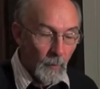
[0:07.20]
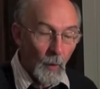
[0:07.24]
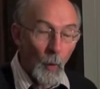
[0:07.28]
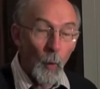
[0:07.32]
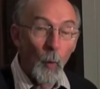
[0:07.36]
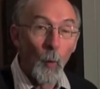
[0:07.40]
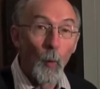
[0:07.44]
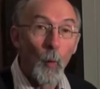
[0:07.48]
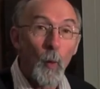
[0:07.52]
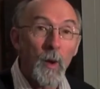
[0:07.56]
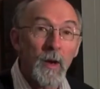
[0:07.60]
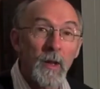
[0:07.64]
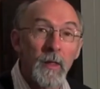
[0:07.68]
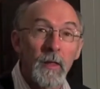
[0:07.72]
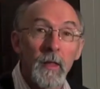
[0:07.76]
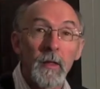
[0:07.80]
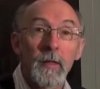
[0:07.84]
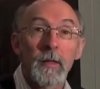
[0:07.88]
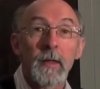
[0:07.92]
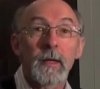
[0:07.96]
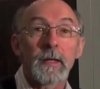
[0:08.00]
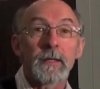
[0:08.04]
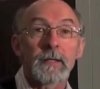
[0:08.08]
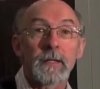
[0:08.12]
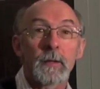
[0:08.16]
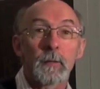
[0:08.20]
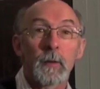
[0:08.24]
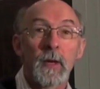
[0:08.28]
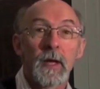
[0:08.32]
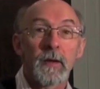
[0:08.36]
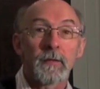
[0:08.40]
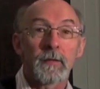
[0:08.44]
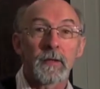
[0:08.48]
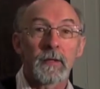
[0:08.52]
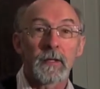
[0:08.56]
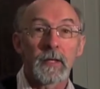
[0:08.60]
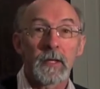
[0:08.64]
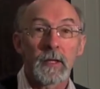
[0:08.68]
one of the things that we
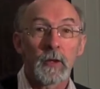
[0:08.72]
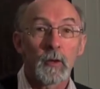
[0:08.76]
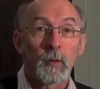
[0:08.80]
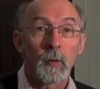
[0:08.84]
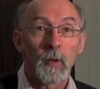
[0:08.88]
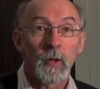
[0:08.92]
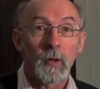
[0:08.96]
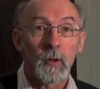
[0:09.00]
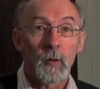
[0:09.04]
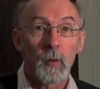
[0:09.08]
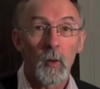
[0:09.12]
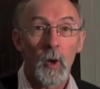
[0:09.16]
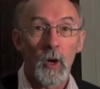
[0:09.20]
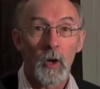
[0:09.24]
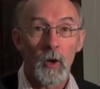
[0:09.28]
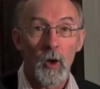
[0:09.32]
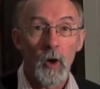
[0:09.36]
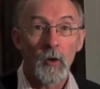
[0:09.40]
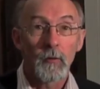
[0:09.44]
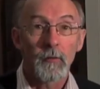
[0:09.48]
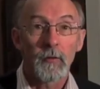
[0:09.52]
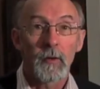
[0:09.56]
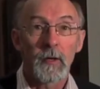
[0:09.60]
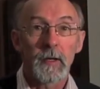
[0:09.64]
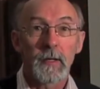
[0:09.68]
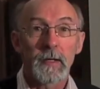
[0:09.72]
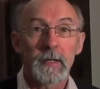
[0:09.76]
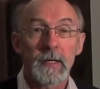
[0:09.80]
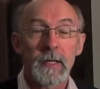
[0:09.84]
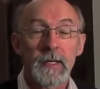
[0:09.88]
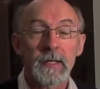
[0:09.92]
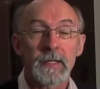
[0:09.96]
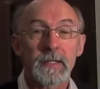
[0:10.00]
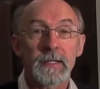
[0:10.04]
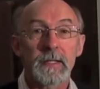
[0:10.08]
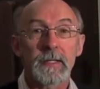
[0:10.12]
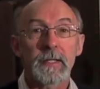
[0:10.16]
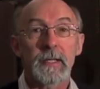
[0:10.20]
have to deal with quite often
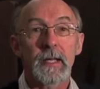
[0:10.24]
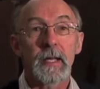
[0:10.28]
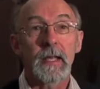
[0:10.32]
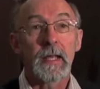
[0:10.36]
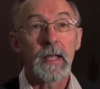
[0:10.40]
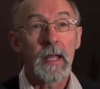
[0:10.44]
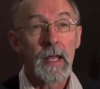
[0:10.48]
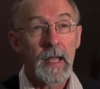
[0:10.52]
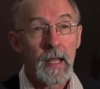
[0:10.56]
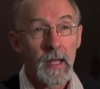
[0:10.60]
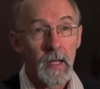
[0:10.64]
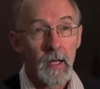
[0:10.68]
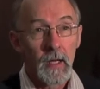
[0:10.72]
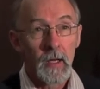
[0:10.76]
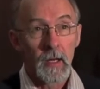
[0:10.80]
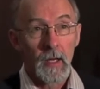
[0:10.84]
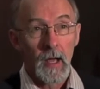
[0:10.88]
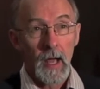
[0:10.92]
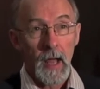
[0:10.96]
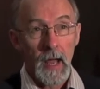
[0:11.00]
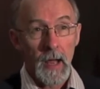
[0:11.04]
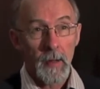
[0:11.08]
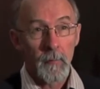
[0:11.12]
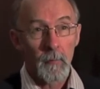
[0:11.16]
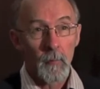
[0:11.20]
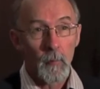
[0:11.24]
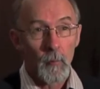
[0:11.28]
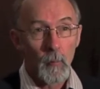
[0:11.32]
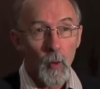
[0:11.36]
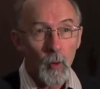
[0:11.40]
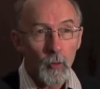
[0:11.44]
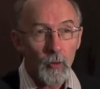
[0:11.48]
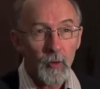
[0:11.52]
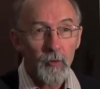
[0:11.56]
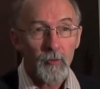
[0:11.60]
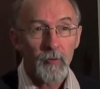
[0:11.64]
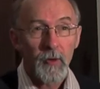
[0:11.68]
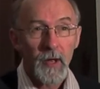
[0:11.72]
is the
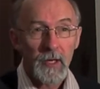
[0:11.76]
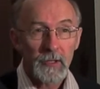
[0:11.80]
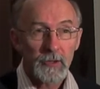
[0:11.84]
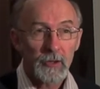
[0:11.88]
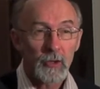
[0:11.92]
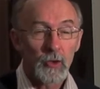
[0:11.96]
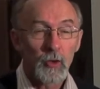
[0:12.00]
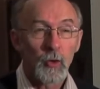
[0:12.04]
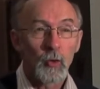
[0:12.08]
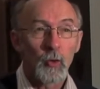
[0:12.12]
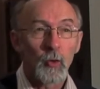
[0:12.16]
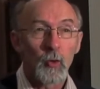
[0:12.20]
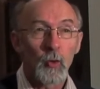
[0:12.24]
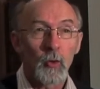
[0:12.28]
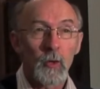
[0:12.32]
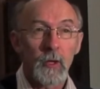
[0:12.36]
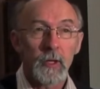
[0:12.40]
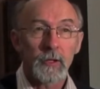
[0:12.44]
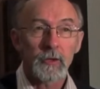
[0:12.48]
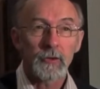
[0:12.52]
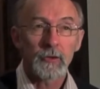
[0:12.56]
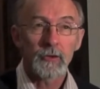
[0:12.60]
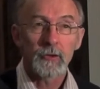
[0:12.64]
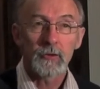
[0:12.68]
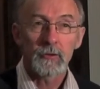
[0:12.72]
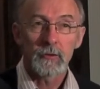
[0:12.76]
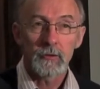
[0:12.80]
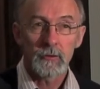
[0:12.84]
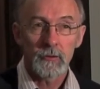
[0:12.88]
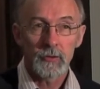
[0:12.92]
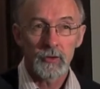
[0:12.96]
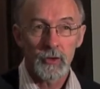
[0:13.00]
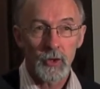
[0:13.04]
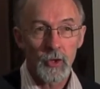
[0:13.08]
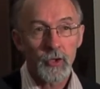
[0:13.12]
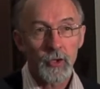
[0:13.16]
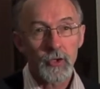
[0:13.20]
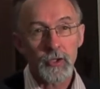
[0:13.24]
multifunction hall that
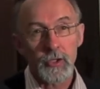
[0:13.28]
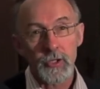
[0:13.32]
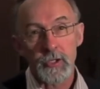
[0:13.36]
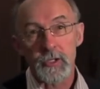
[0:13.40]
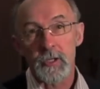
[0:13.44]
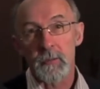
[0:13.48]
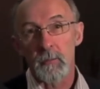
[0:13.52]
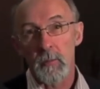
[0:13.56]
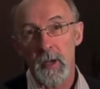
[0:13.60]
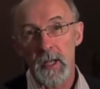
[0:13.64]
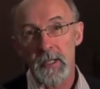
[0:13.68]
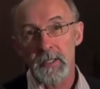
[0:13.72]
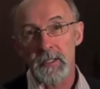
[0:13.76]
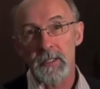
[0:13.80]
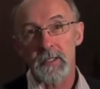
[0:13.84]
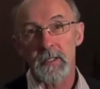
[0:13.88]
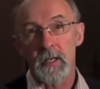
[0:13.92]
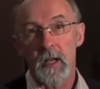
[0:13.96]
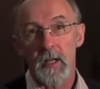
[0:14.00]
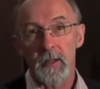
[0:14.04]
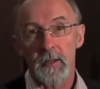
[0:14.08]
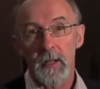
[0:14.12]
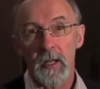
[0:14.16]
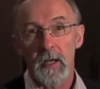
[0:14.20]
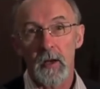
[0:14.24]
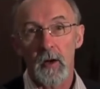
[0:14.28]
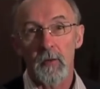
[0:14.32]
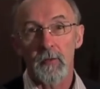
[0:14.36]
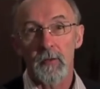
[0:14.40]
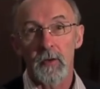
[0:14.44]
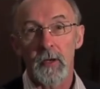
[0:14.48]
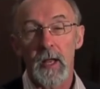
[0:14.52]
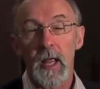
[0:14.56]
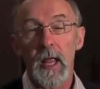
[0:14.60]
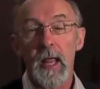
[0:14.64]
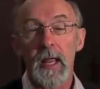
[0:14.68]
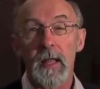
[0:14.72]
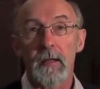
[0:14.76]
churches and places like that often
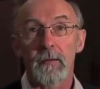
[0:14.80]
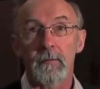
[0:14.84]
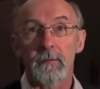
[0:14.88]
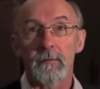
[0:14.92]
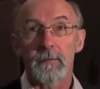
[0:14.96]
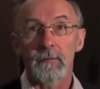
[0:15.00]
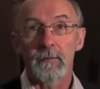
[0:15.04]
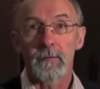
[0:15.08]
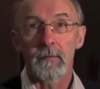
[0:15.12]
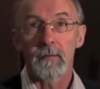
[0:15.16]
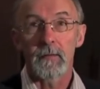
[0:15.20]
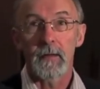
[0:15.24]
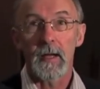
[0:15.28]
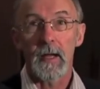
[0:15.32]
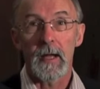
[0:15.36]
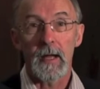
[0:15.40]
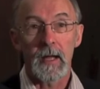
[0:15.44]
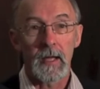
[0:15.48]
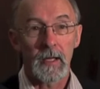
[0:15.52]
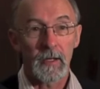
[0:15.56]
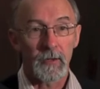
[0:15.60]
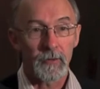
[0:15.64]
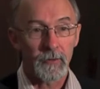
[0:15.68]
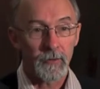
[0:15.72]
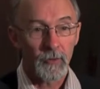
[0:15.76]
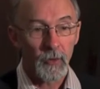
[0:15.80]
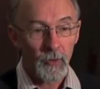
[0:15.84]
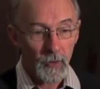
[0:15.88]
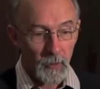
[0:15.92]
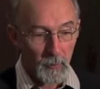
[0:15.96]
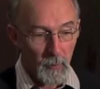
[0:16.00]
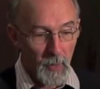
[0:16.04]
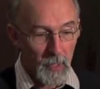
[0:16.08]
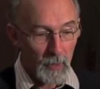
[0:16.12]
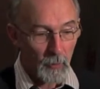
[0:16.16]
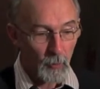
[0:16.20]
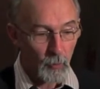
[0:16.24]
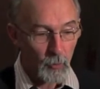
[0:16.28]
have. It's not their
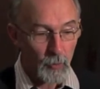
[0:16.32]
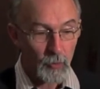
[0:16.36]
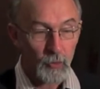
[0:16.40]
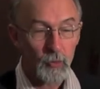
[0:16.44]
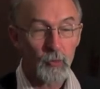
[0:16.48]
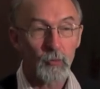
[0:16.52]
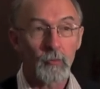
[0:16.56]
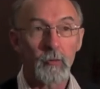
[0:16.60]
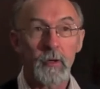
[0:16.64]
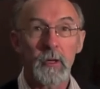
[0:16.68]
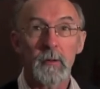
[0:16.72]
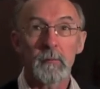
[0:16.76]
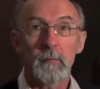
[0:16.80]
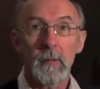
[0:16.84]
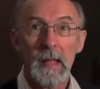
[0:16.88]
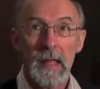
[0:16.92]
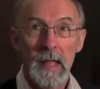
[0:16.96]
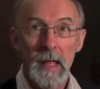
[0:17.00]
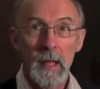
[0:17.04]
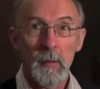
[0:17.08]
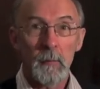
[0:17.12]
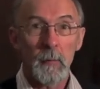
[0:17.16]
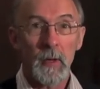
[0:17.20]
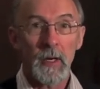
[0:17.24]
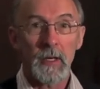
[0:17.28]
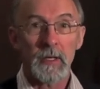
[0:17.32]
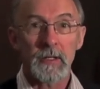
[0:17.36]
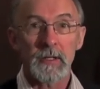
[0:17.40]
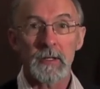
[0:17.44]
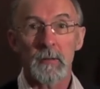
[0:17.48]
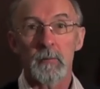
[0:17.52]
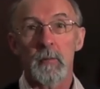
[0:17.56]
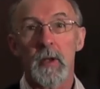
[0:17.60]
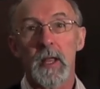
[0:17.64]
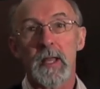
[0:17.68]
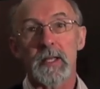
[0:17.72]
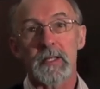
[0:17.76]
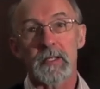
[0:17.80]
main auditorium, but it's a
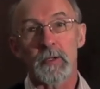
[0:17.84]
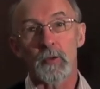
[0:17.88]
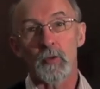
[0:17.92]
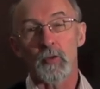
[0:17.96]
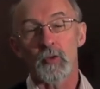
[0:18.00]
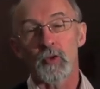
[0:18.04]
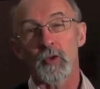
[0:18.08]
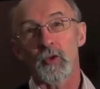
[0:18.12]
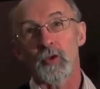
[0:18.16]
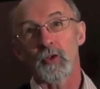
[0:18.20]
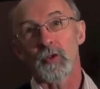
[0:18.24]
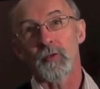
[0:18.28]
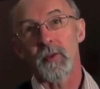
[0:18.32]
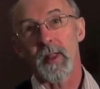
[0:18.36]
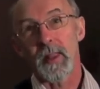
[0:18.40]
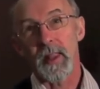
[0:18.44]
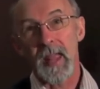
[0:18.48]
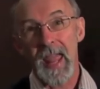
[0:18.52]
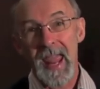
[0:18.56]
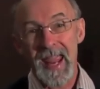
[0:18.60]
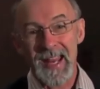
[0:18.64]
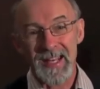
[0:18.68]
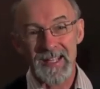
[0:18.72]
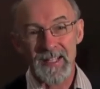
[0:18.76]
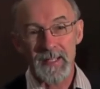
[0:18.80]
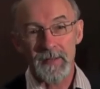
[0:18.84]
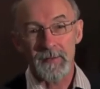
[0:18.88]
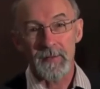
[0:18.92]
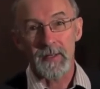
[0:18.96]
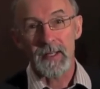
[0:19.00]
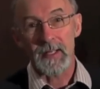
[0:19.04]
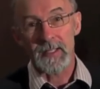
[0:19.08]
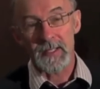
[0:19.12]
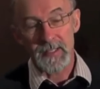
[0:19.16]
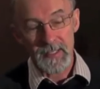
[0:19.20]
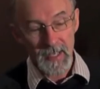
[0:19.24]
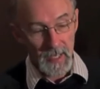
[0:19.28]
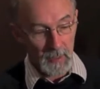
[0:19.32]
place that all sorts of other
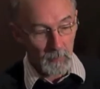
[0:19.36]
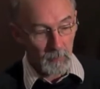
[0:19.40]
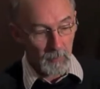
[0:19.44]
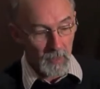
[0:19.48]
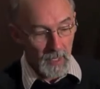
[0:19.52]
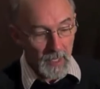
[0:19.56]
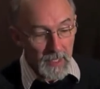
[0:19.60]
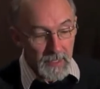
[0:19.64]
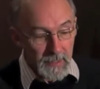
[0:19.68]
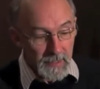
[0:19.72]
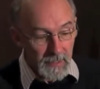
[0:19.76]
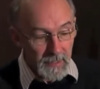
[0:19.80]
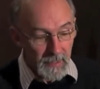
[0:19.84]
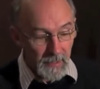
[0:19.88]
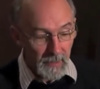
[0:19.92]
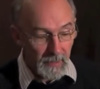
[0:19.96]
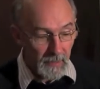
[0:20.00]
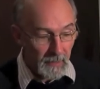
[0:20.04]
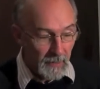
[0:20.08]
activities take place in.